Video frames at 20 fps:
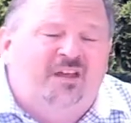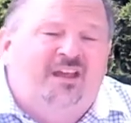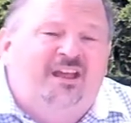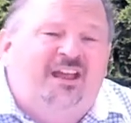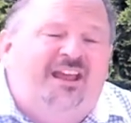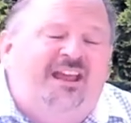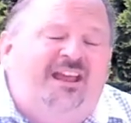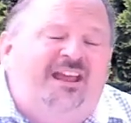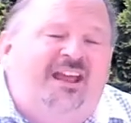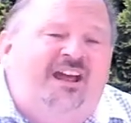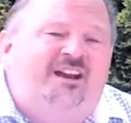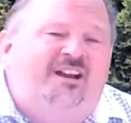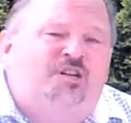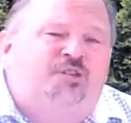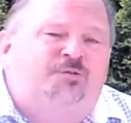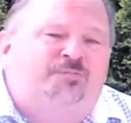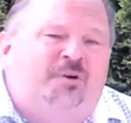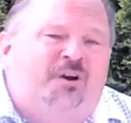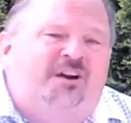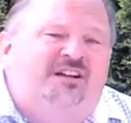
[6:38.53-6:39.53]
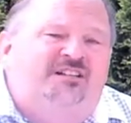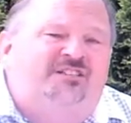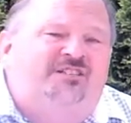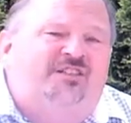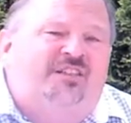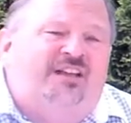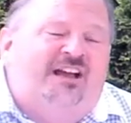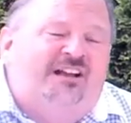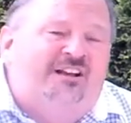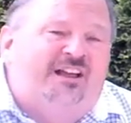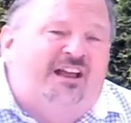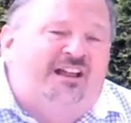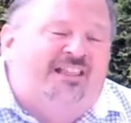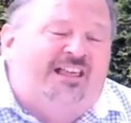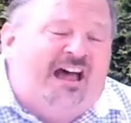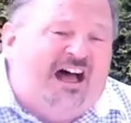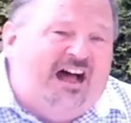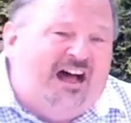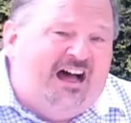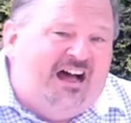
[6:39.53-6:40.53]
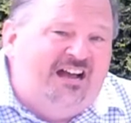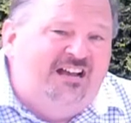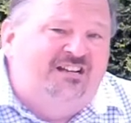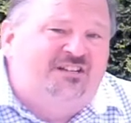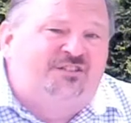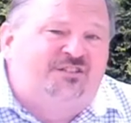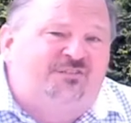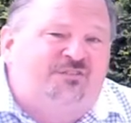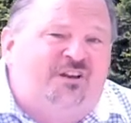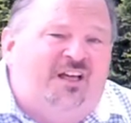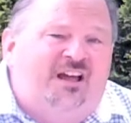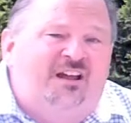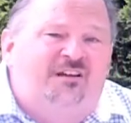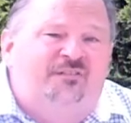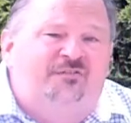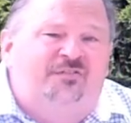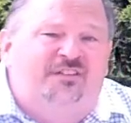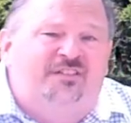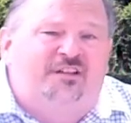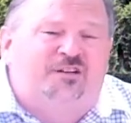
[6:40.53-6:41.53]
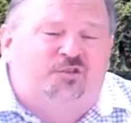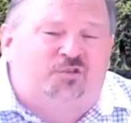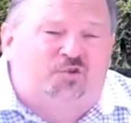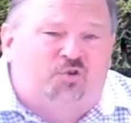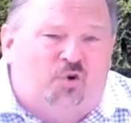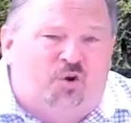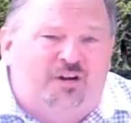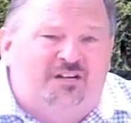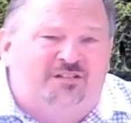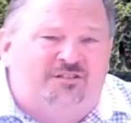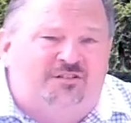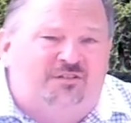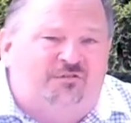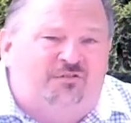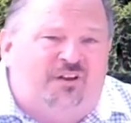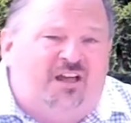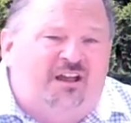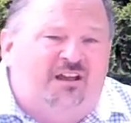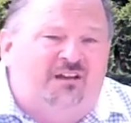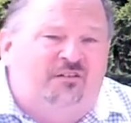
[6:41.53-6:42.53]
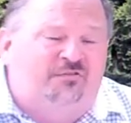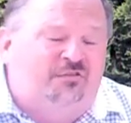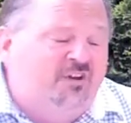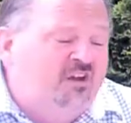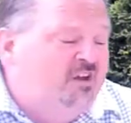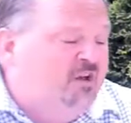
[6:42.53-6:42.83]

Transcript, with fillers: He had experienced the, the highs of life and the joys of life,